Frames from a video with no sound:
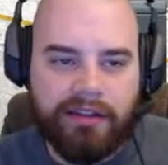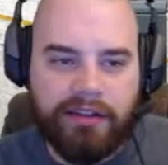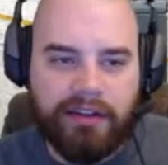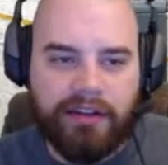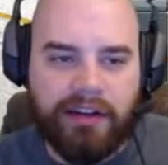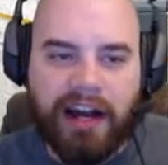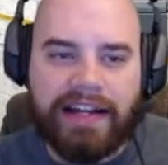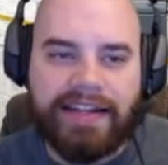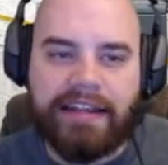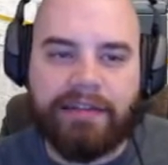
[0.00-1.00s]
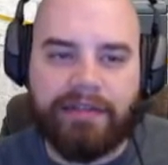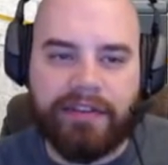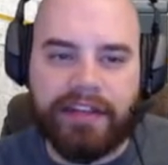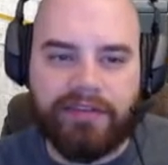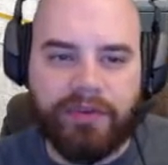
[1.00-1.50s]
They're ideal for
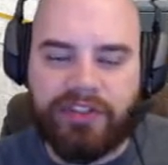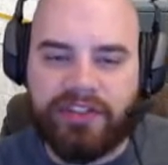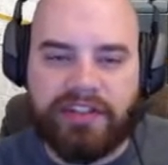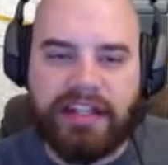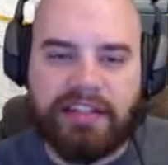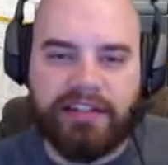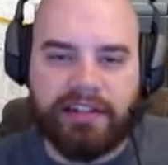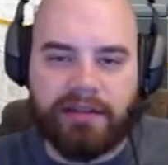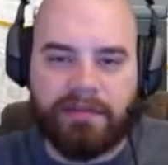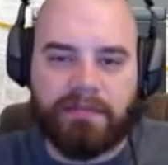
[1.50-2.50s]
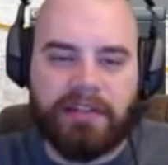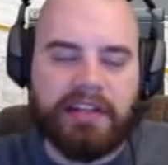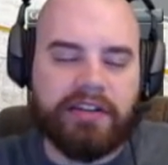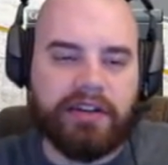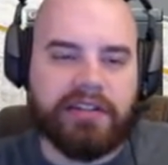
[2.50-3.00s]
this. We just need to
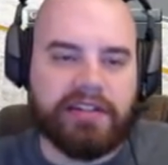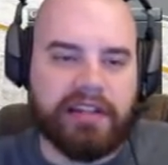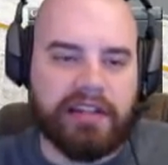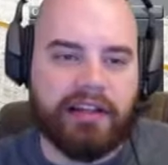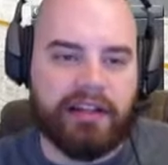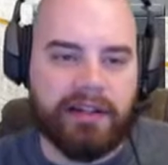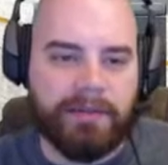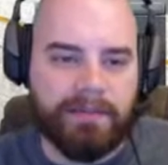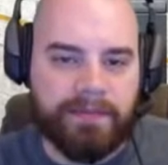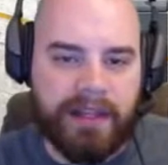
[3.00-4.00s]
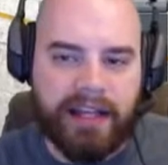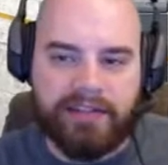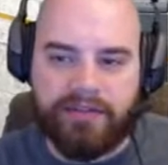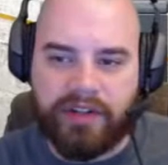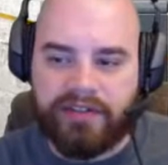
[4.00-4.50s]
decrease the
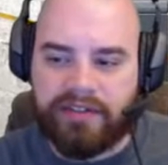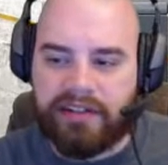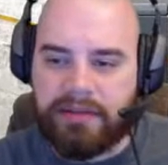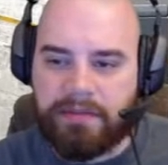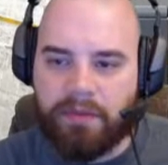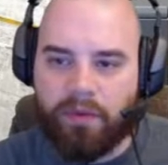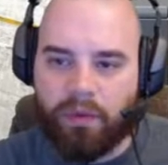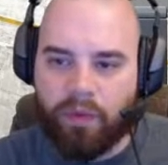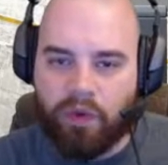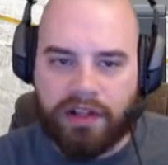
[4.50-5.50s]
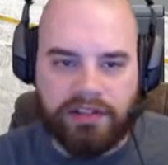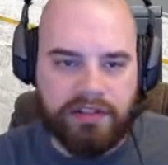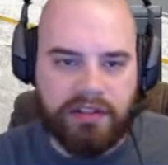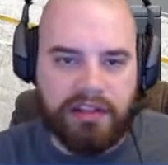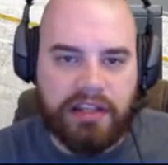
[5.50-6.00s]
eccentricity once
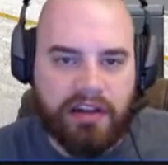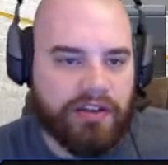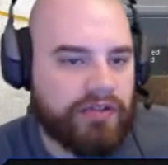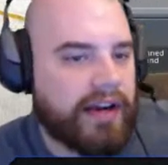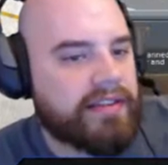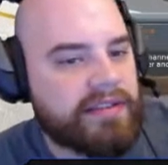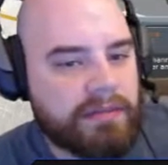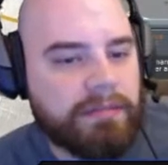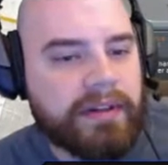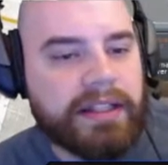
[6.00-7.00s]
the contract is complete.